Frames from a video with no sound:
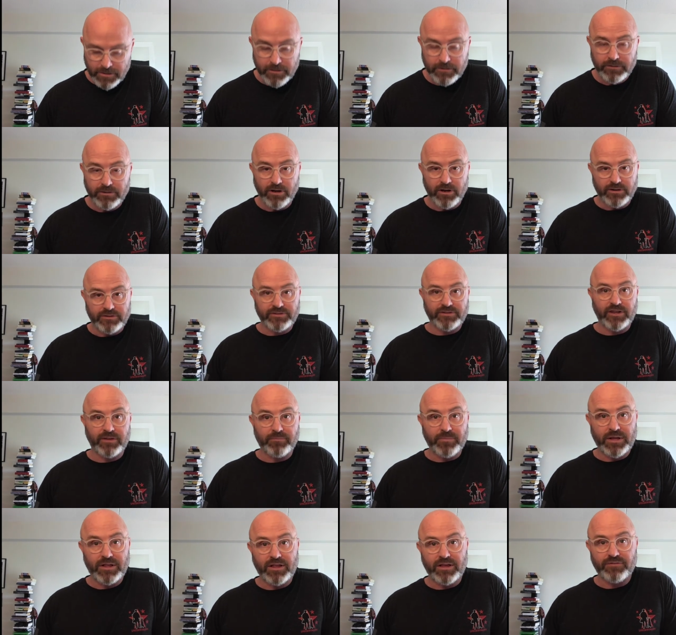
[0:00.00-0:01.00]
dogs saved
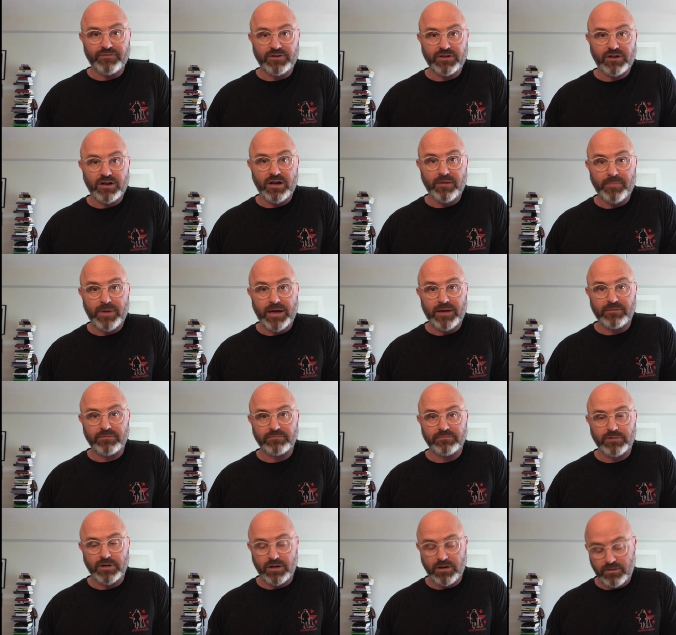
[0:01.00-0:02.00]
my life in combat
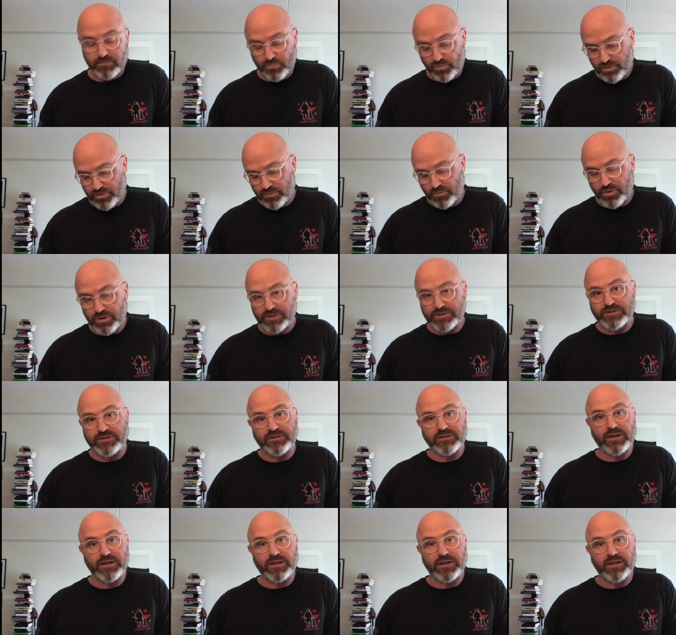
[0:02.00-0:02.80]
uh, more than once.